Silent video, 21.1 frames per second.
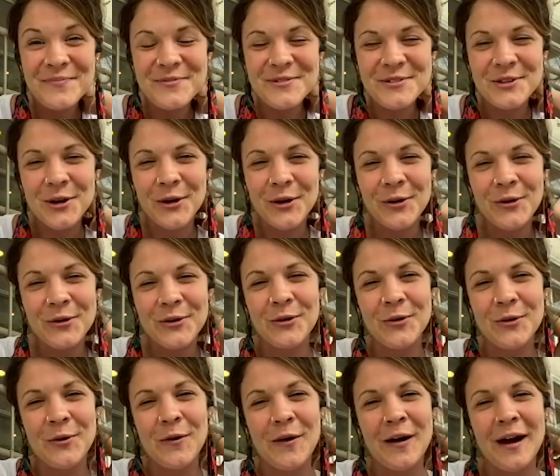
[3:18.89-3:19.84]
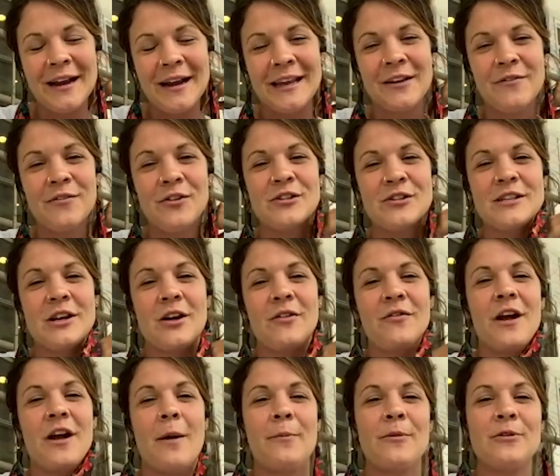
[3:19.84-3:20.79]
So you give
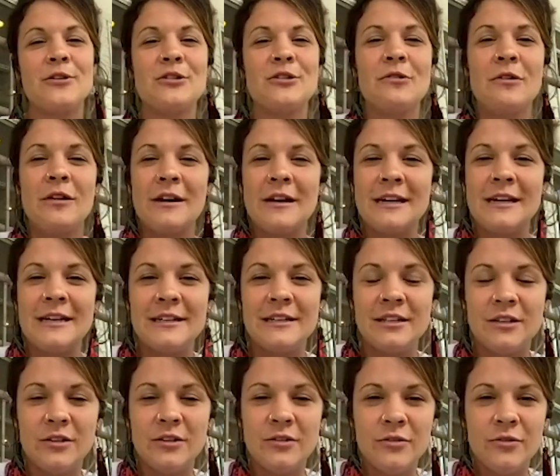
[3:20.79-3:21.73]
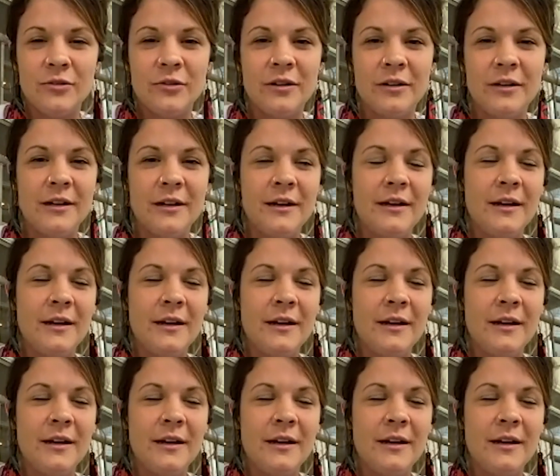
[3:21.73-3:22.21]
yourself an opportunity to